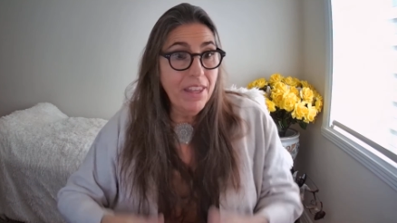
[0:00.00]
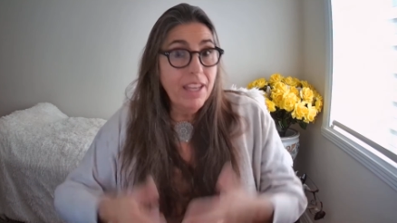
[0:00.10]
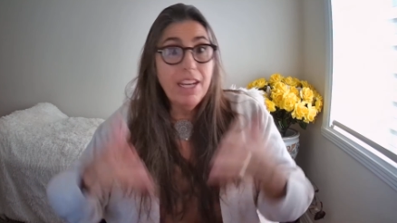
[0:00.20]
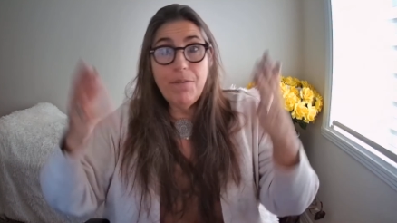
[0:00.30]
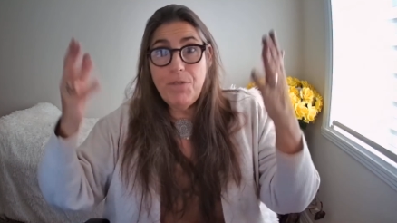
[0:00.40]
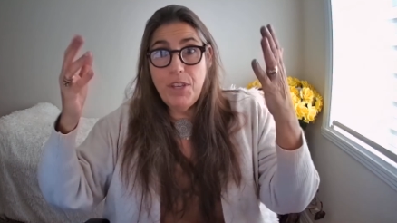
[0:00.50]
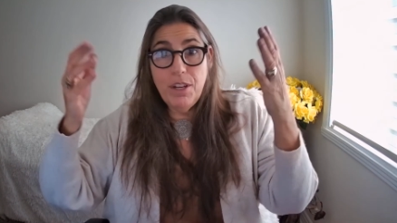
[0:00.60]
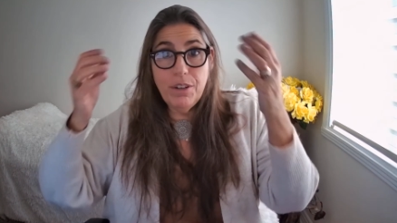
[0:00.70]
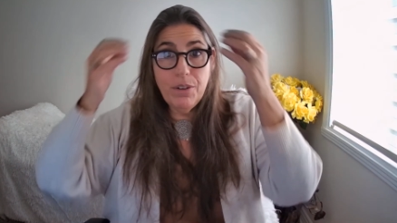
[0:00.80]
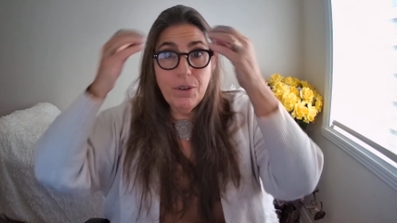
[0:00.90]
If
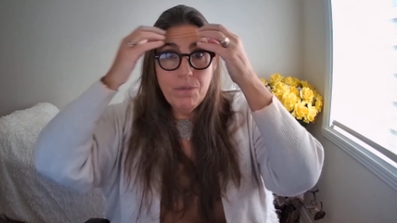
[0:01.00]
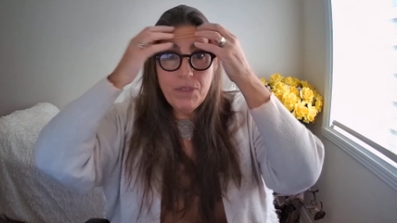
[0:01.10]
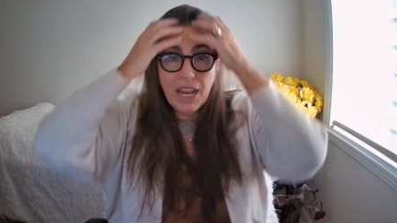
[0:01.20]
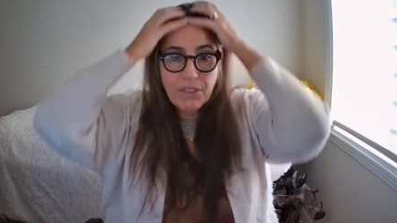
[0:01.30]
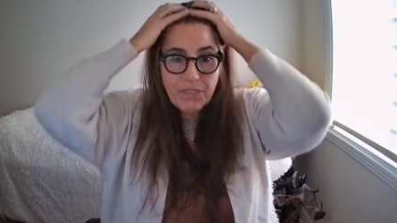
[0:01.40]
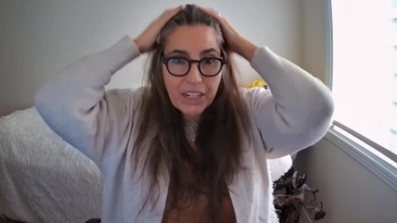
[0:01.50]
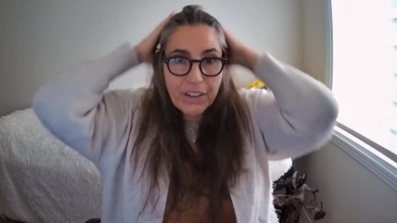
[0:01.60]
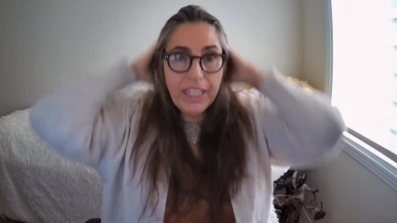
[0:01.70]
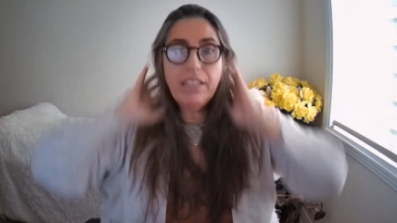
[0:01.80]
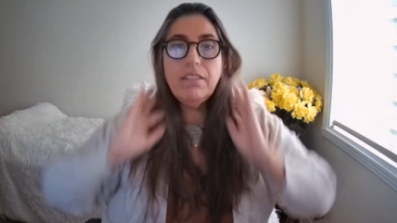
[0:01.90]
you have a
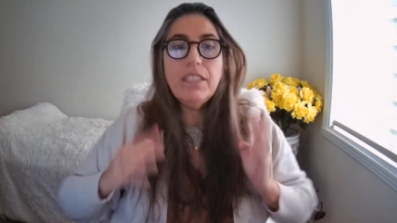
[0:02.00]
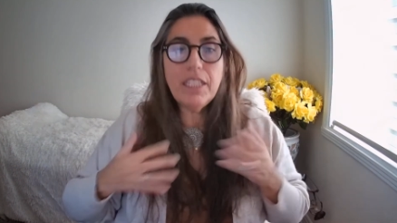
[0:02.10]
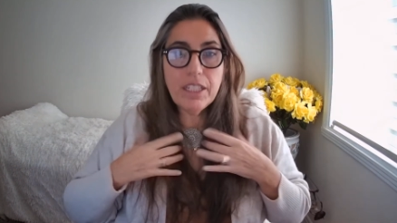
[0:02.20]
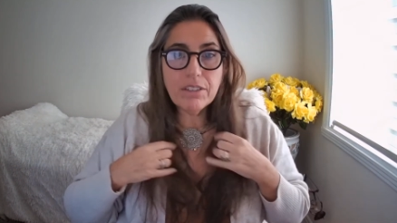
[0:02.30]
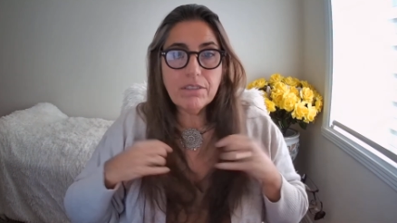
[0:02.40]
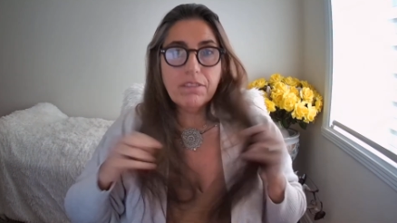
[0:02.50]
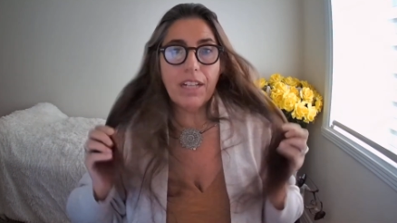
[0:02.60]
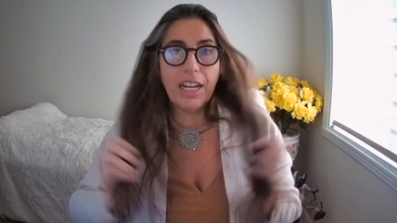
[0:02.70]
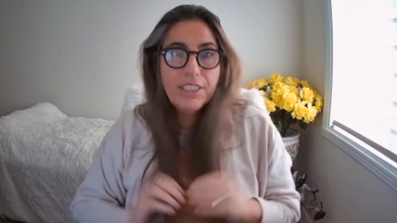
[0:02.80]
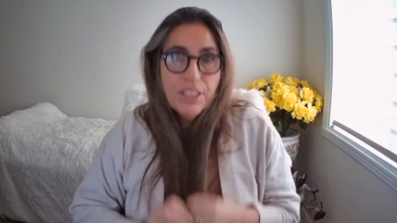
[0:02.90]
very, you know,
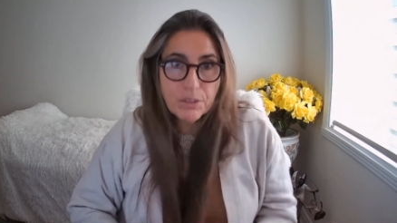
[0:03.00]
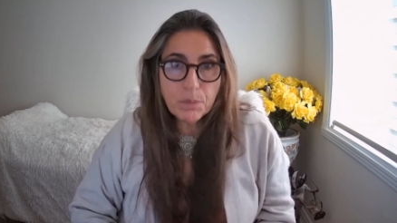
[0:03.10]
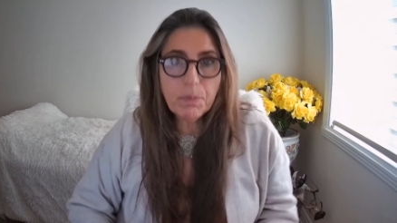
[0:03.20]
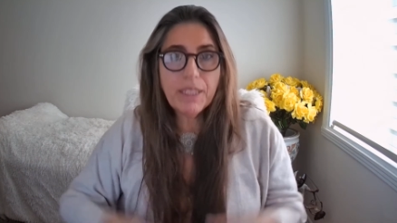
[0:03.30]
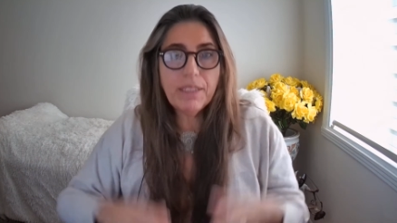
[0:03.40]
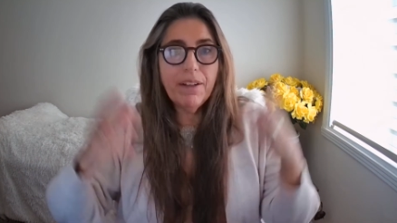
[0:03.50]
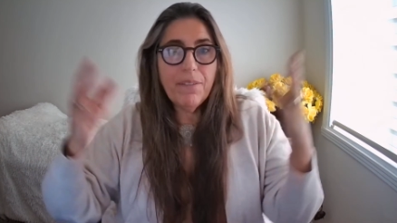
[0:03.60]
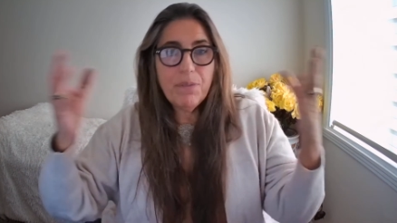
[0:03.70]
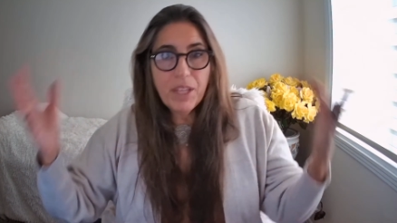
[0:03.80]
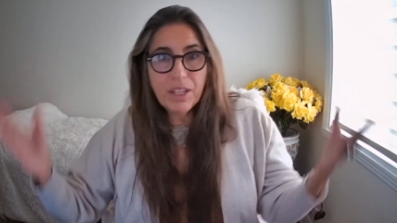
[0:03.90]
I don't, but,
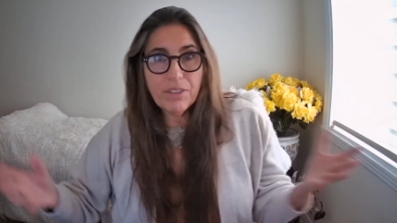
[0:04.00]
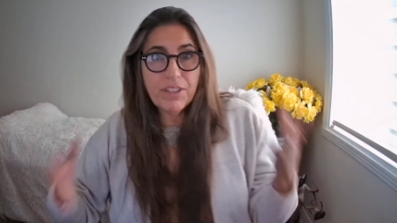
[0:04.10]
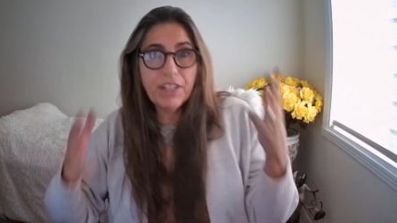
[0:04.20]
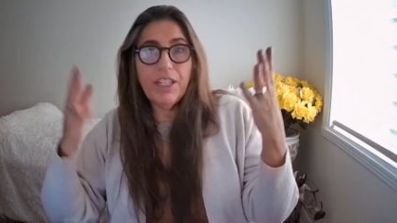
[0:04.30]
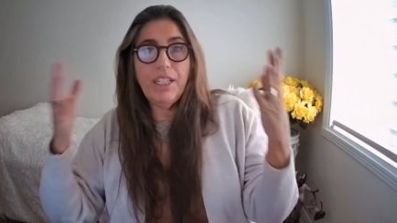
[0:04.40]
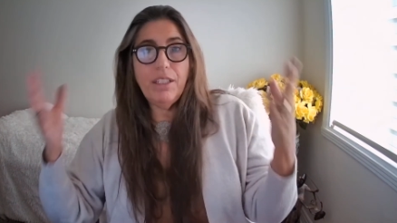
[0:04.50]
you know, very